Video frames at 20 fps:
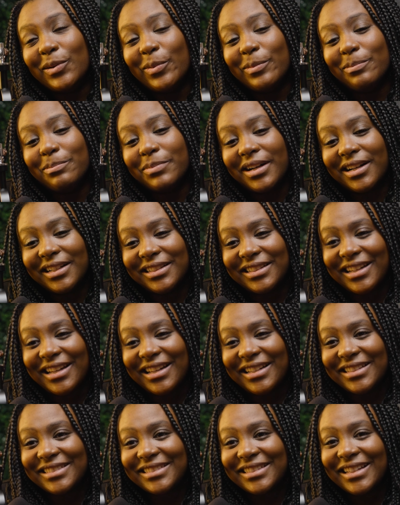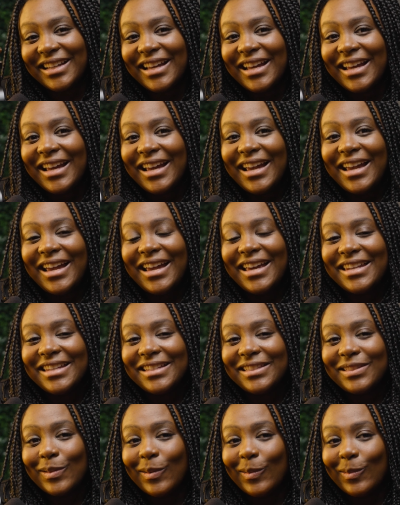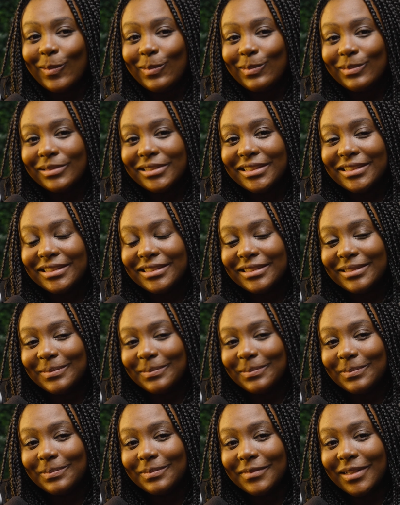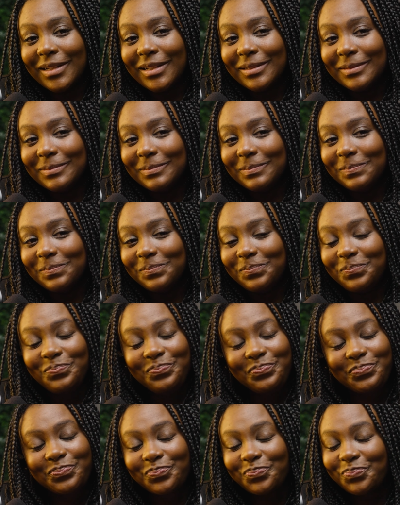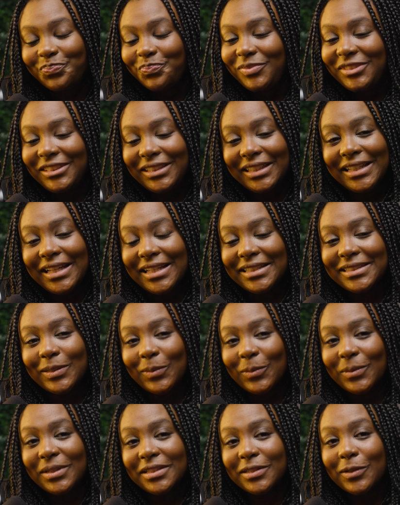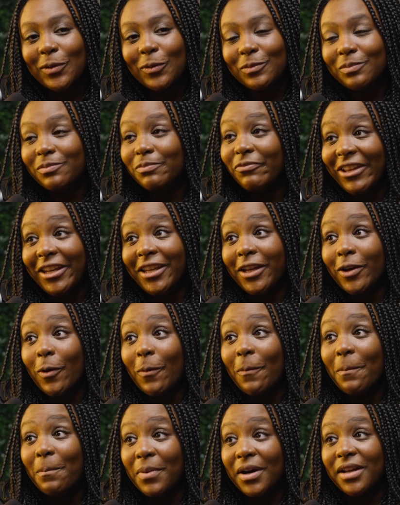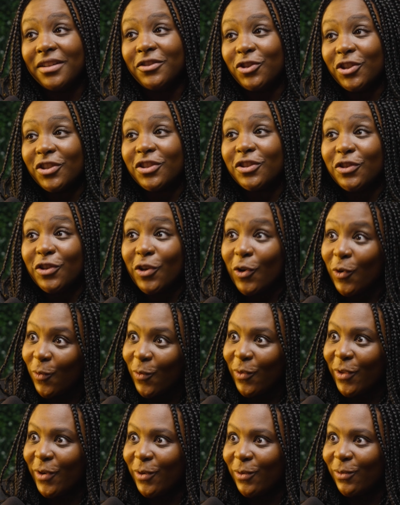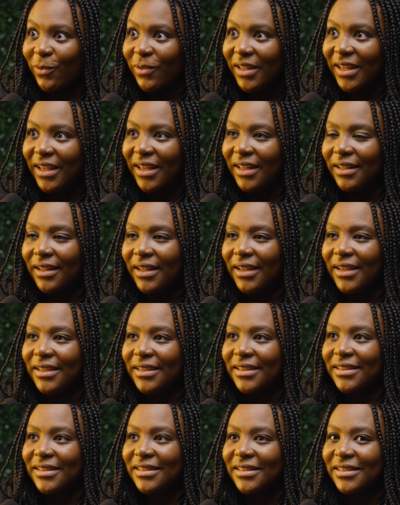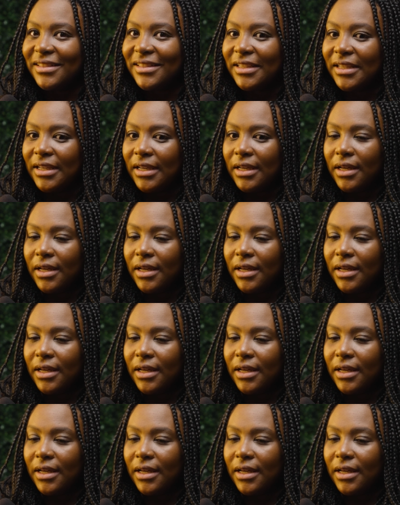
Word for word: its own podcast and its own um um yeah its own its own video. But just know though that mm-hmm. like